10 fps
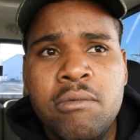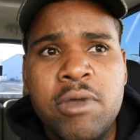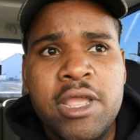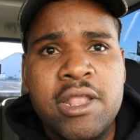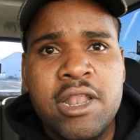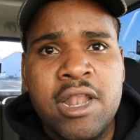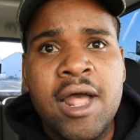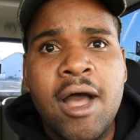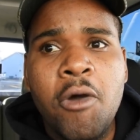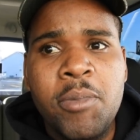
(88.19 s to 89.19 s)
when, and
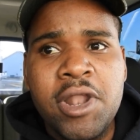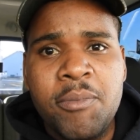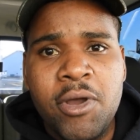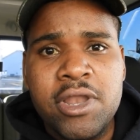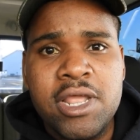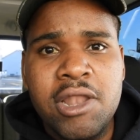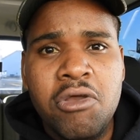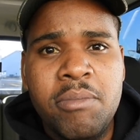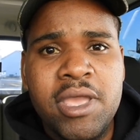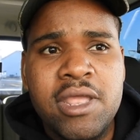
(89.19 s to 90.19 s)
i open up on it a
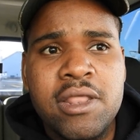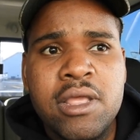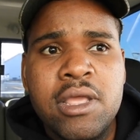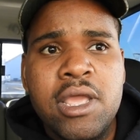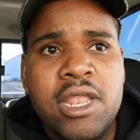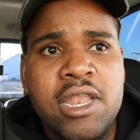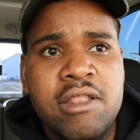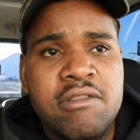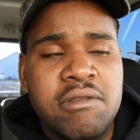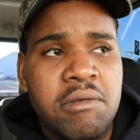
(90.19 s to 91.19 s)
little bit, and then